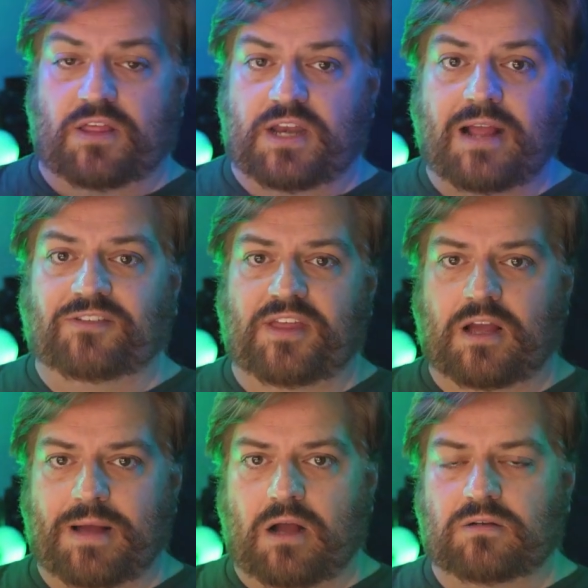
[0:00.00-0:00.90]
Now, the nice
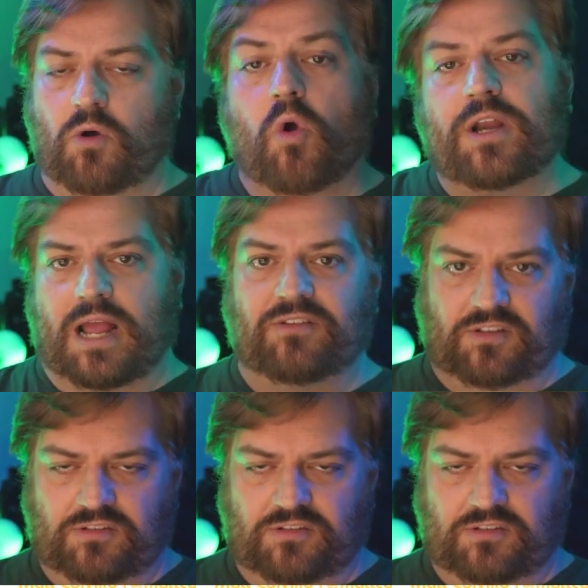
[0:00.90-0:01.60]
thing about organizing